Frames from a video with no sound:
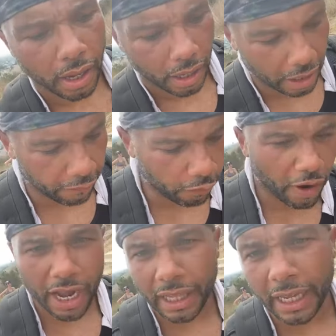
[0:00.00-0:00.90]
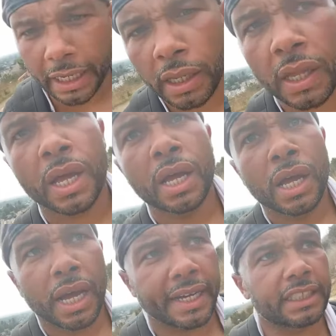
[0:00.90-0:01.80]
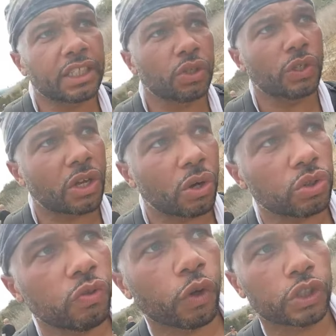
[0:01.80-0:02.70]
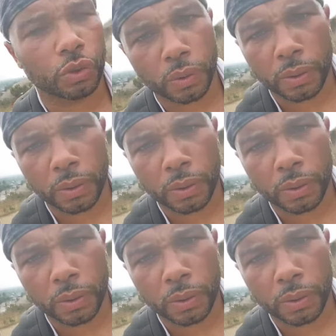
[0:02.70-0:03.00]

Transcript: and for violating 18 U.S. Code 242.